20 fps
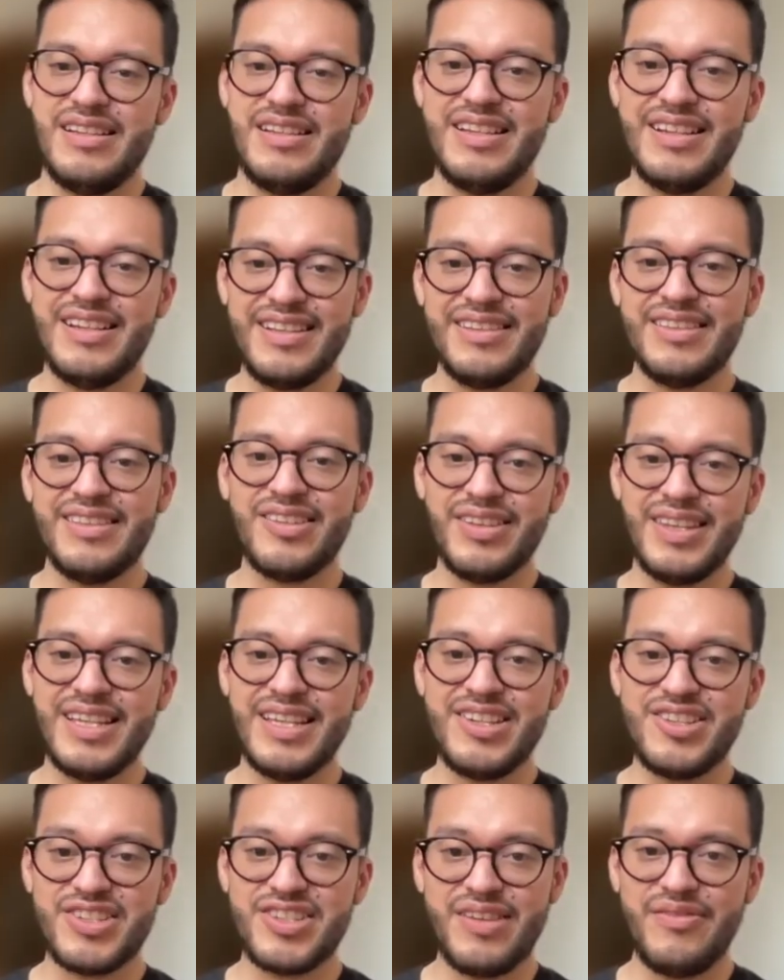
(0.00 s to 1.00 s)
There is nothing
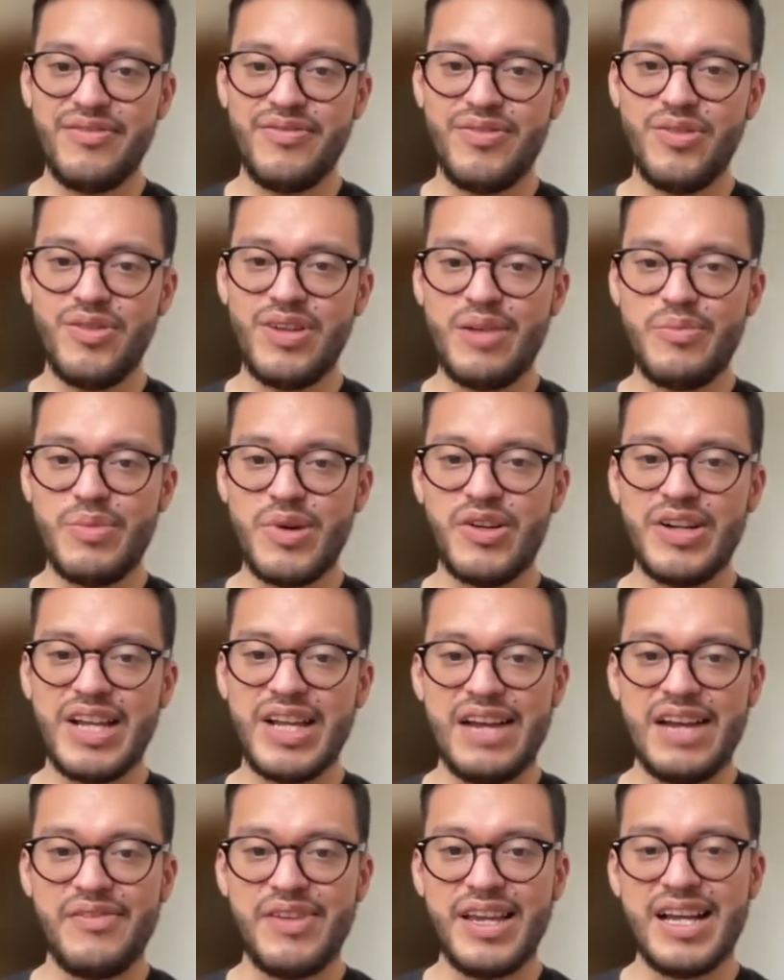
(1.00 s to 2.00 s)
shameful about
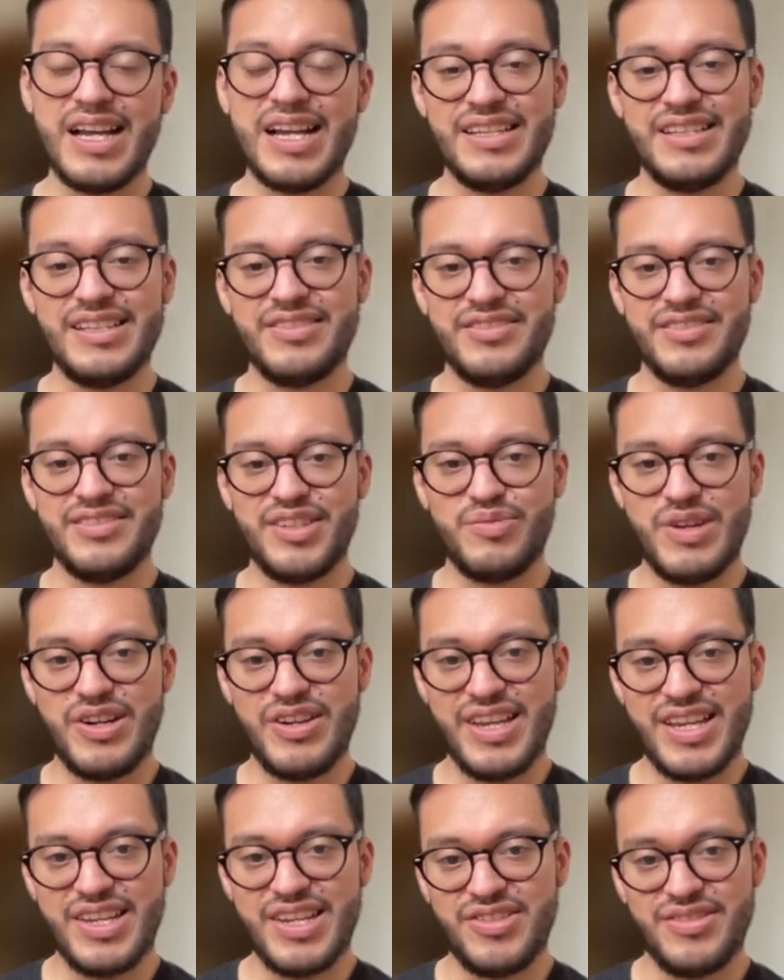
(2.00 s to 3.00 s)
having an intersex
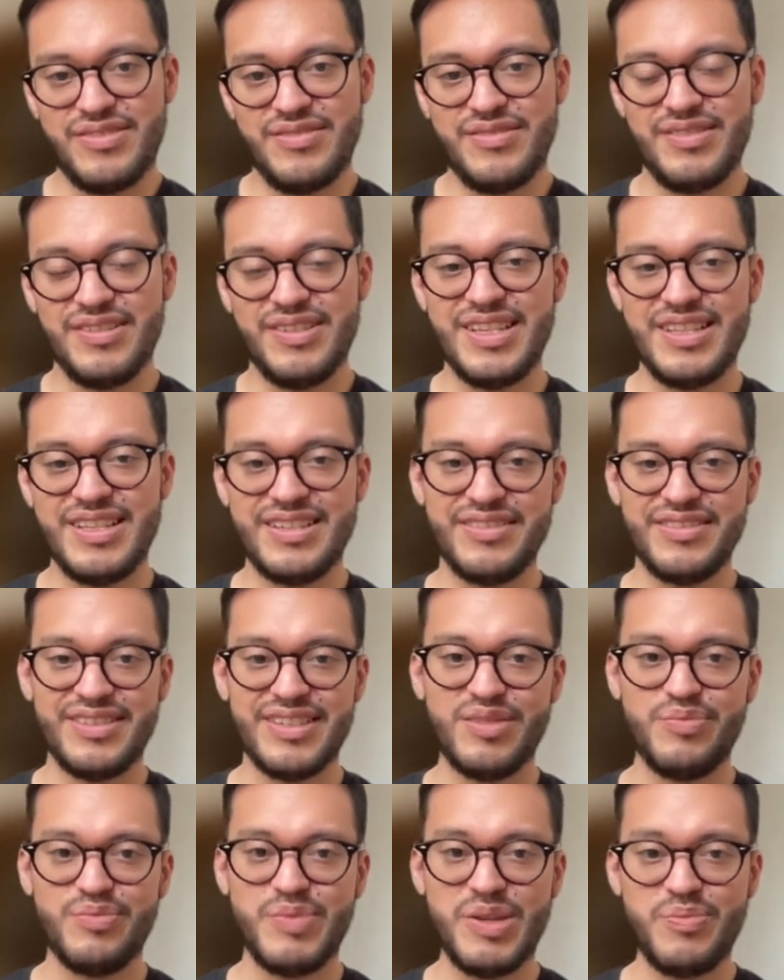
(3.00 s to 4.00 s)
variation.
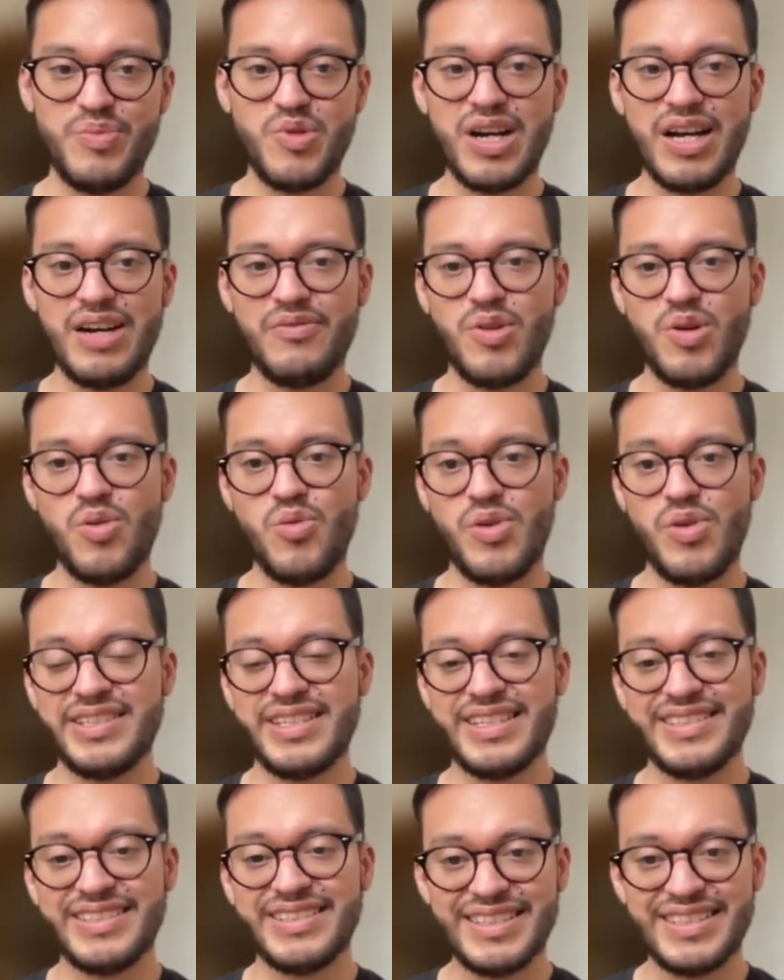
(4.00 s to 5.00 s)
Intersex people have always
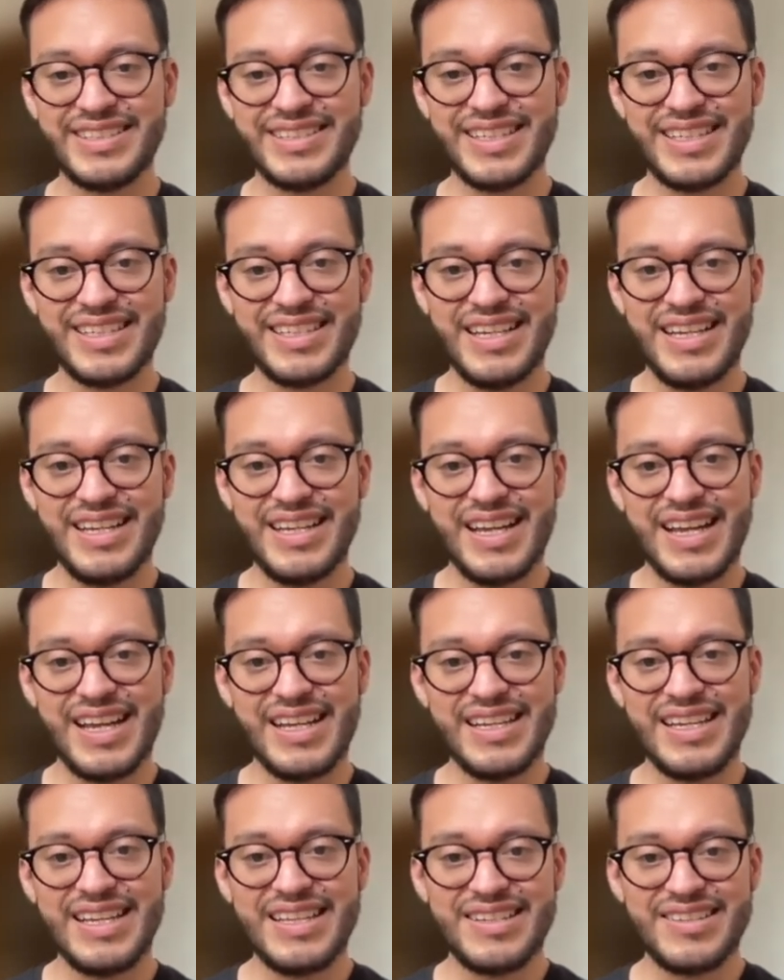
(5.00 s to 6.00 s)
existed,
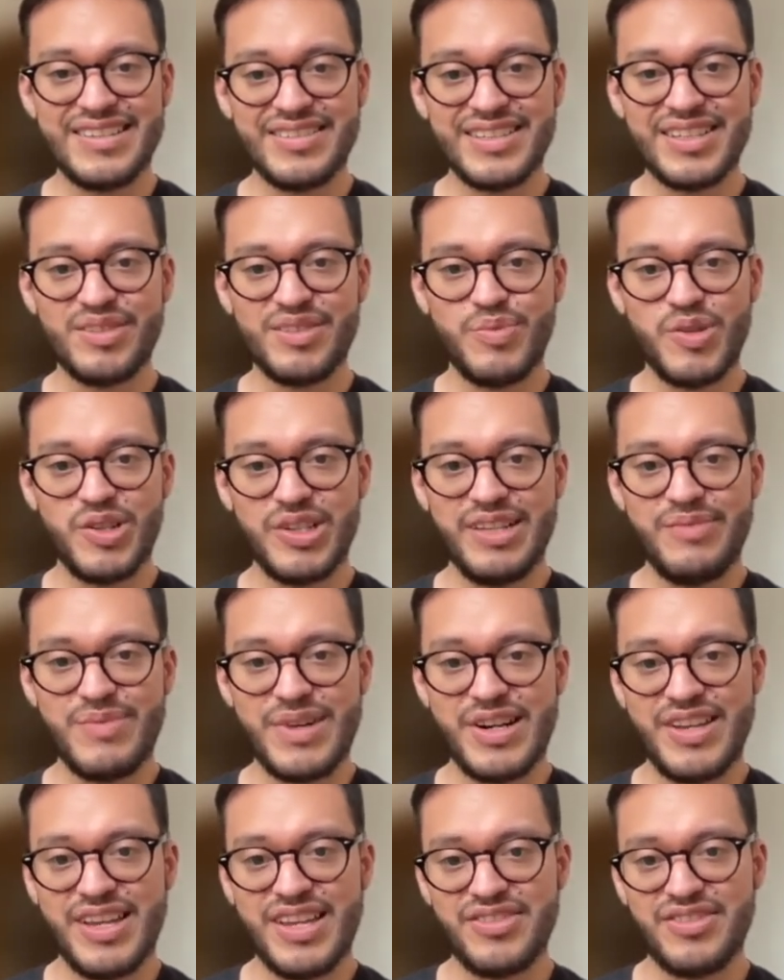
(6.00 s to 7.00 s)
and intersex bodily
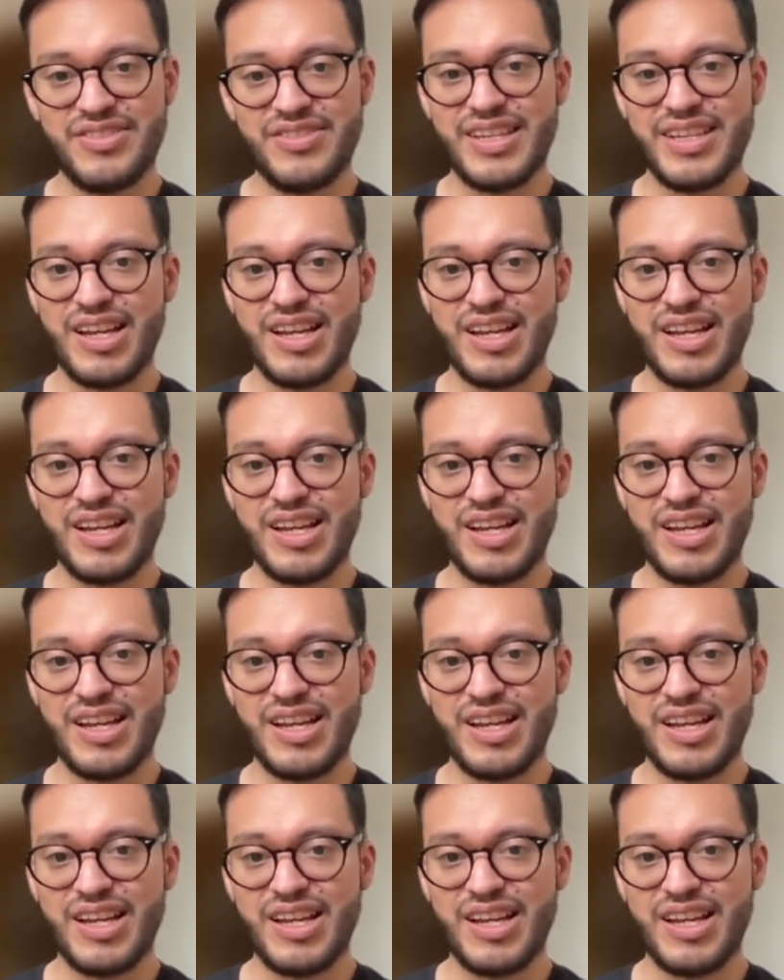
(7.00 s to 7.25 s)
variations